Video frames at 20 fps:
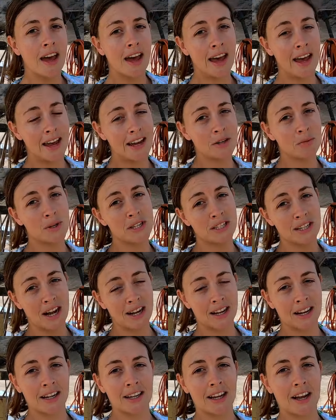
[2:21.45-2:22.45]
and we
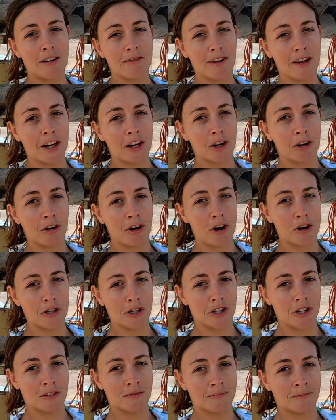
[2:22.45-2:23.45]
start getting galvanic
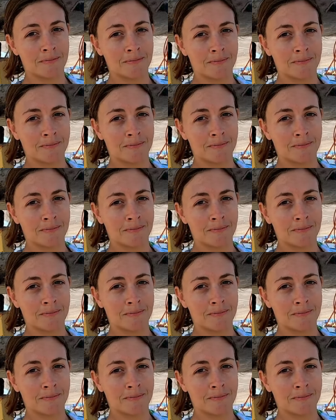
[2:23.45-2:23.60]
corrosion.